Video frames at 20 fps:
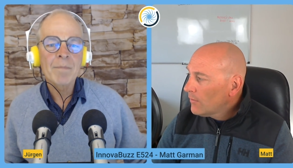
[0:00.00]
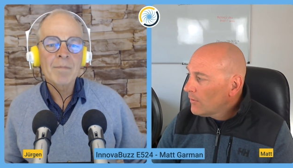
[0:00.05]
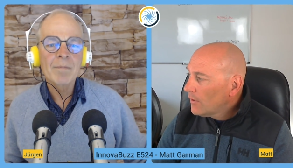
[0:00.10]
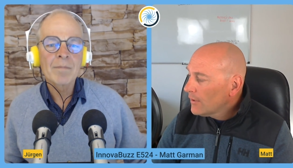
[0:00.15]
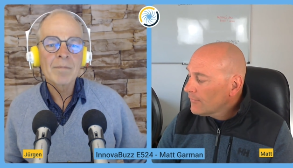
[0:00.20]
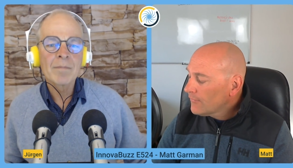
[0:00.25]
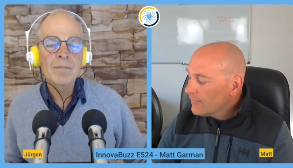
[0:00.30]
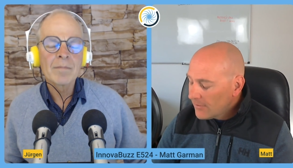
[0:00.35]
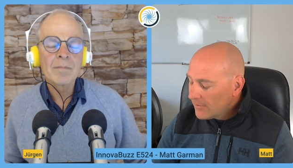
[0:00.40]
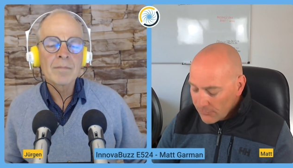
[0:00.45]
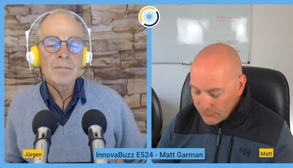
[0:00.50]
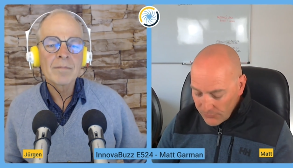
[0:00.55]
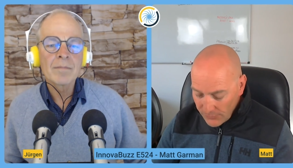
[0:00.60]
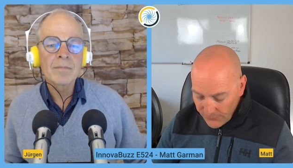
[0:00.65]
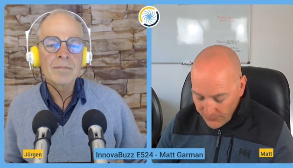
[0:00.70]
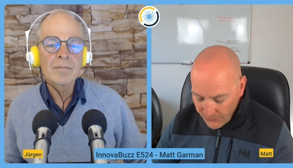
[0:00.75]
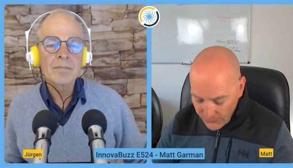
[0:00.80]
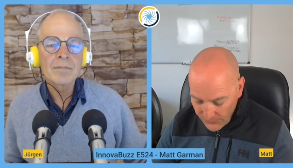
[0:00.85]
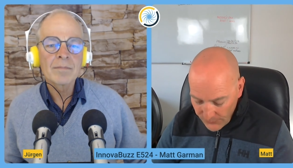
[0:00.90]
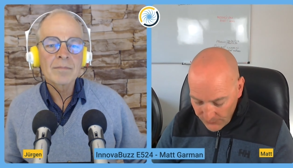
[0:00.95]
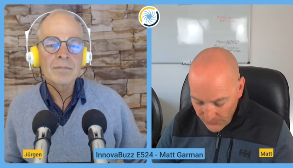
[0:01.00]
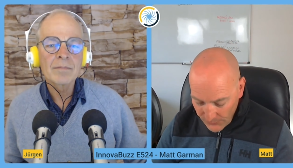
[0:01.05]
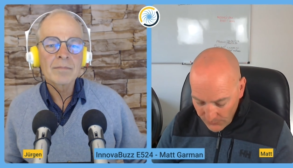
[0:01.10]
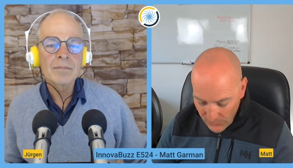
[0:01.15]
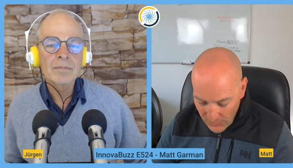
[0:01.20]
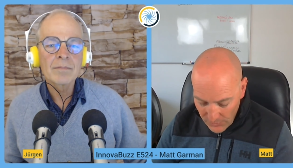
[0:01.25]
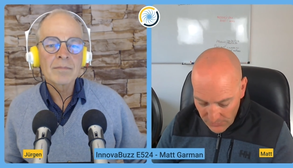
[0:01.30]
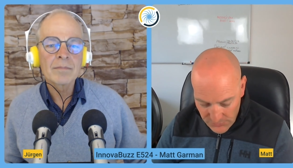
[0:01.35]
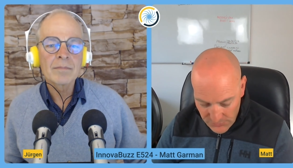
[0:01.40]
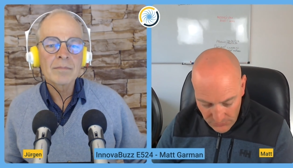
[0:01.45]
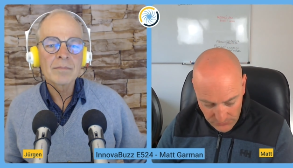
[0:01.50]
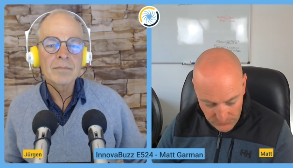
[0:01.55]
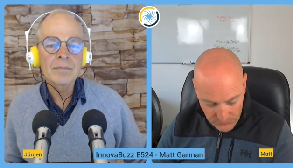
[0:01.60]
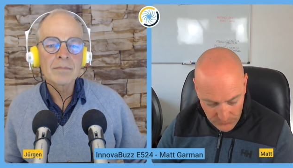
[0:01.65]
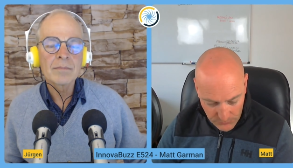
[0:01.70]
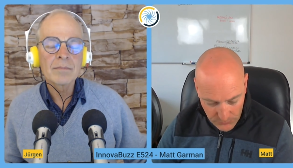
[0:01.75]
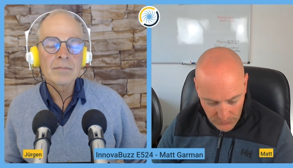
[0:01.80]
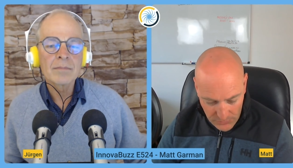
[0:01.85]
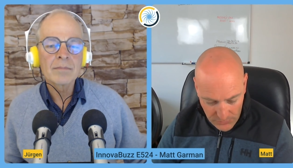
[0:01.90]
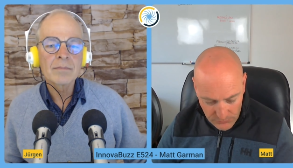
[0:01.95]
Speaker 1: I say I we, we worked
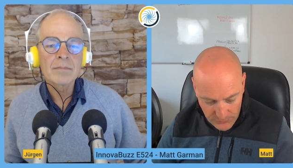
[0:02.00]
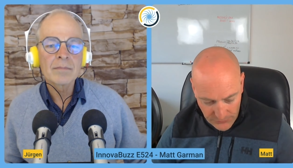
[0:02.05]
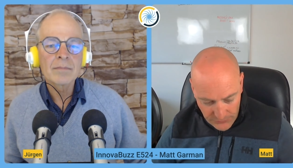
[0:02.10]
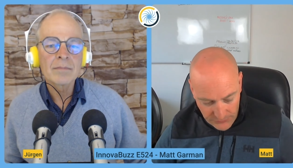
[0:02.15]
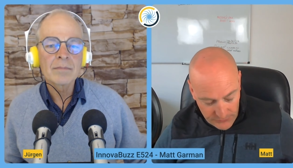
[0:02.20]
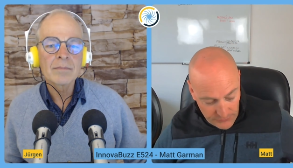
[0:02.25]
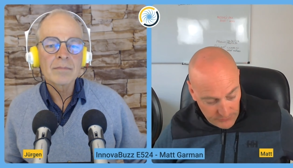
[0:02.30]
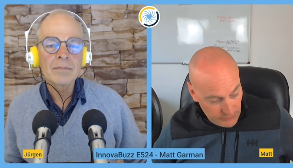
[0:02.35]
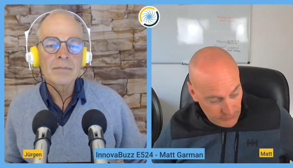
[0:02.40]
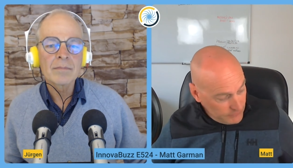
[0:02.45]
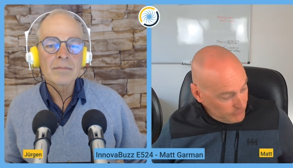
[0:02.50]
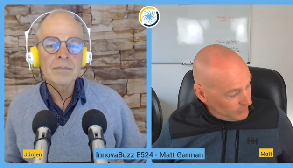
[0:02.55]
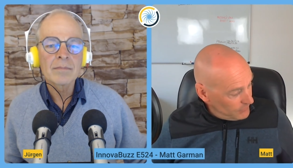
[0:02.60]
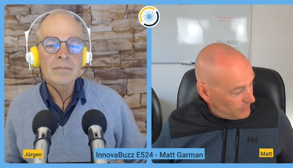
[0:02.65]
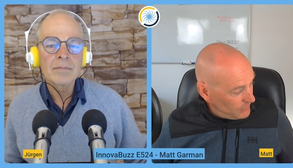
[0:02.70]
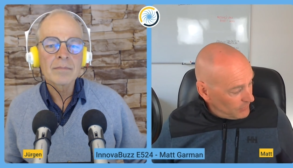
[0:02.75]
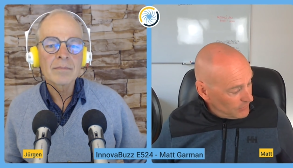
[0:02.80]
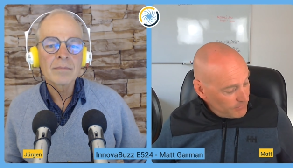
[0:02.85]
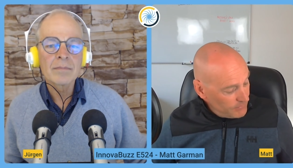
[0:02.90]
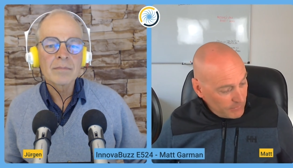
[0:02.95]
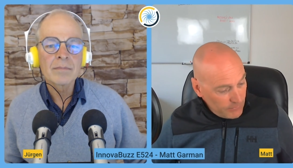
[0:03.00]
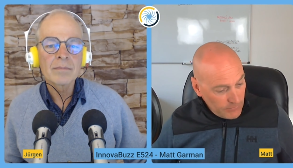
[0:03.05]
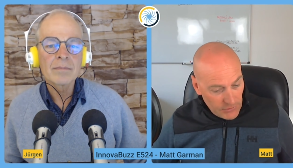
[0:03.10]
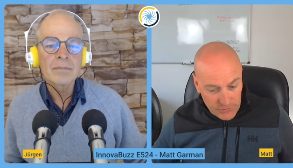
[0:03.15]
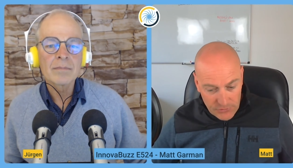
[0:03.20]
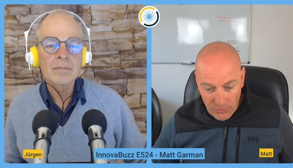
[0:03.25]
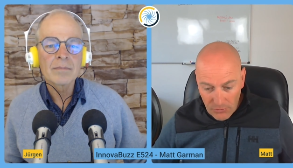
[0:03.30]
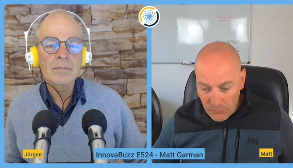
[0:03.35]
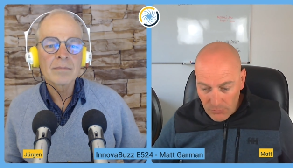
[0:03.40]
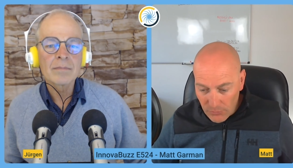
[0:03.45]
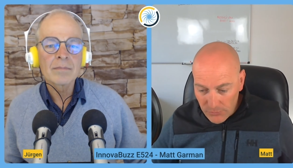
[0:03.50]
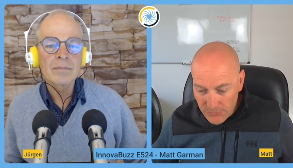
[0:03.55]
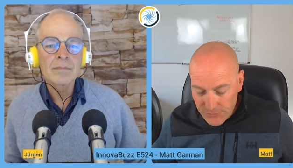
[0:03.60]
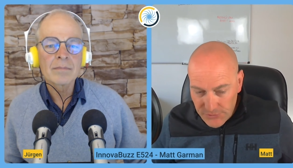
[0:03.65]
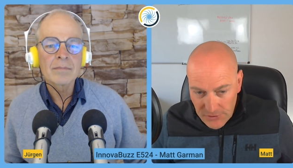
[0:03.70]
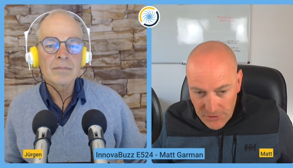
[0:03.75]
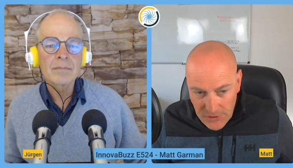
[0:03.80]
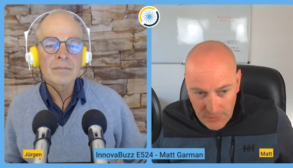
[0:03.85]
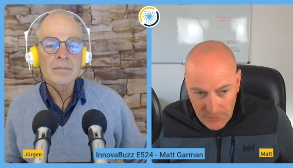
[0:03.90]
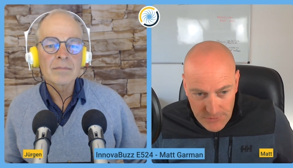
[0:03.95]
on we worked with Excuse me, my dog
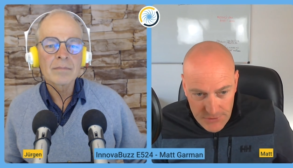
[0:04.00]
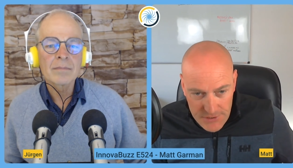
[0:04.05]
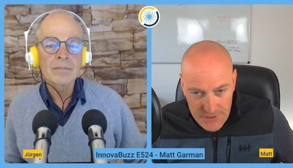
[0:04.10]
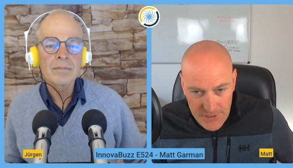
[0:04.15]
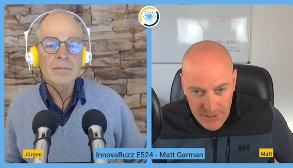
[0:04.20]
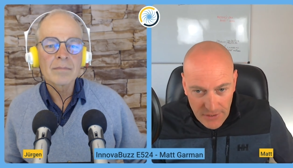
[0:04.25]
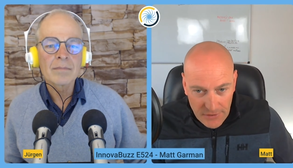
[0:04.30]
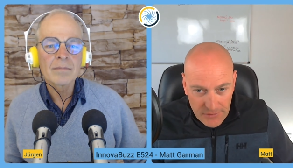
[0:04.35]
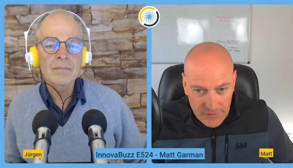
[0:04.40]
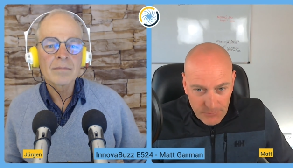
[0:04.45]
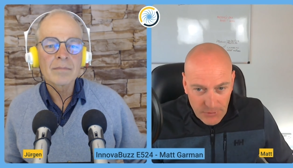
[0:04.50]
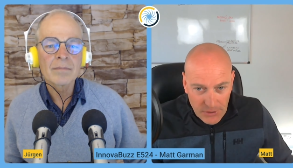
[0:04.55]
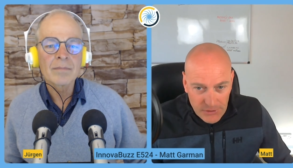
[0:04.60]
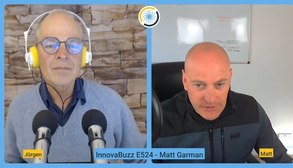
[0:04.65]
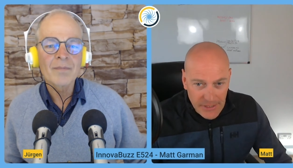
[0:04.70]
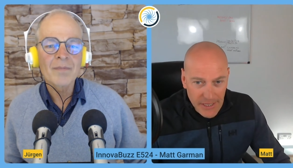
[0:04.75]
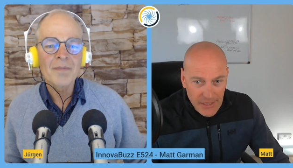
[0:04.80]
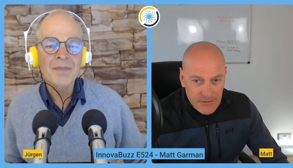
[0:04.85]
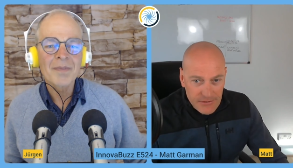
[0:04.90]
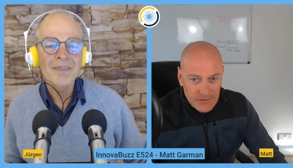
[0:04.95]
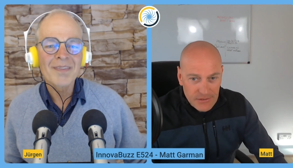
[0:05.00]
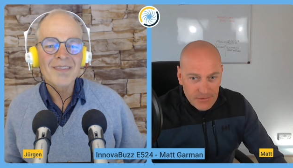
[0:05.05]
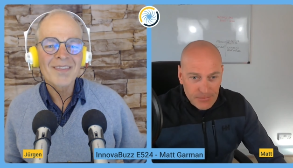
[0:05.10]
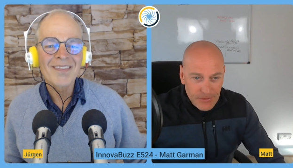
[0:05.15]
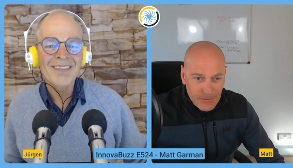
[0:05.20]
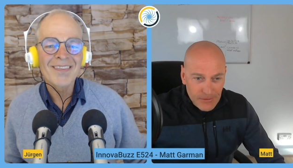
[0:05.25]
wants to come and sit under my desk.